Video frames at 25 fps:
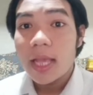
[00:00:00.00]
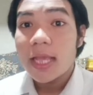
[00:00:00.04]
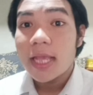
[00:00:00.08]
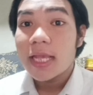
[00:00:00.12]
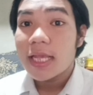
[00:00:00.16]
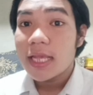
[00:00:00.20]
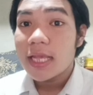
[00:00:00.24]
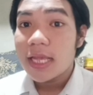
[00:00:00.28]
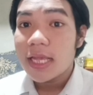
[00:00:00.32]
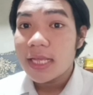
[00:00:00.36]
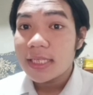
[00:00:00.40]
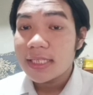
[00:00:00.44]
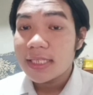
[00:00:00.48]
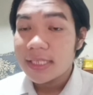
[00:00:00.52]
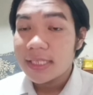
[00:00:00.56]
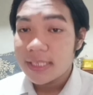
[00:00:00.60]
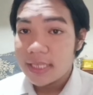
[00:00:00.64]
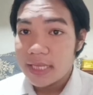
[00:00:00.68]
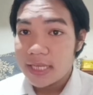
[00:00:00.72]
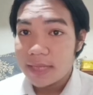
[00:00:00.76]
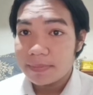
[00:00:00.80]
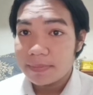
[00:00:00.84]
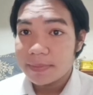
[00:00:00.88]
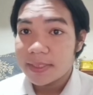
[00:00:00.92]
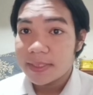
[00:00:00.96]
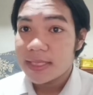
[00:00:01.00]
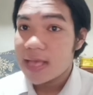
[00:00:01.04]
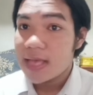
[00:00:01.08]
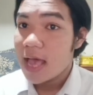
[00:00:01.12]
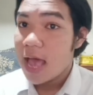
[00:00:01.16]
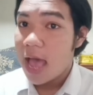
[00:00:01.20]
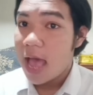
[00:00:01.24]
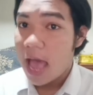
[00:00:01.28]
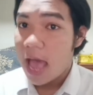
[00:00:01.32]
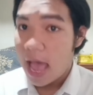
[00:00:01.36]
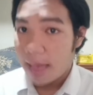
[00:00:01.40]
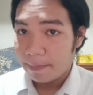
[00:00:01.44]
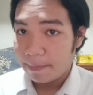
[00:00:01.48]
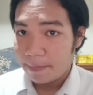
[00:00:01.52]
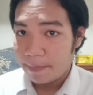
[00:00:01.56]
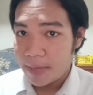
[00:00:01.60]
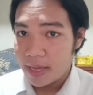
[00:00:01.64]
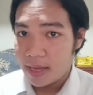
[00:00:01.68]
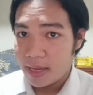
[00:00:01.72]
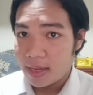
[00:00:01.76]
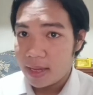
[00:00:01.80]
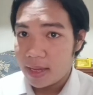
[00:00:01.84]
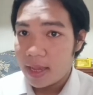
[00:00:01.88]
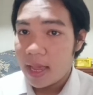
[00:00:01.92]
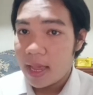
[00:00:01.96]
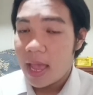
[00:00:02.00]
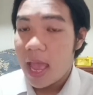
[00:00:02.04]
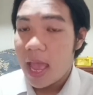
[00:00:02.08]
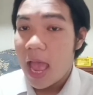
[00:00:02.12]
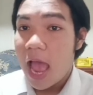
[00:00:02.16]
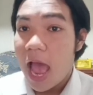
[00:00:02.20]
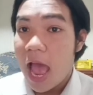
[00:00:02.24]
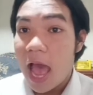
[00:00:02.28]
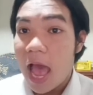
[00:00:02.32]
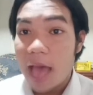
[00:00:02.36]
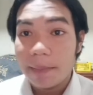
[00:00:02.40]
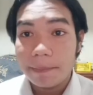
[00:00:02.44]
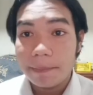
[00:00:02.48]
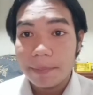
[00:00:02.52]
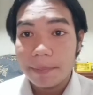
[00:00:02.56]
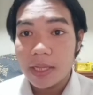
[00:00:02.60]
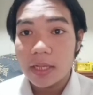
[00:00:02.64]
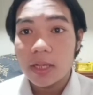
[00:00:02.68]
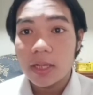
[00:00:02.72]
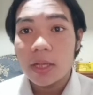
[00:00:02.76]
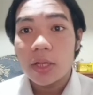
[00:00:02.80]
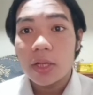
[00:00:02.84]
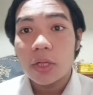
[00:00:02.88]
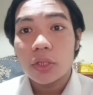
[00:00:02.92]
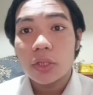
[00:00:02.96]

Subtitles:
He seems happy. Happy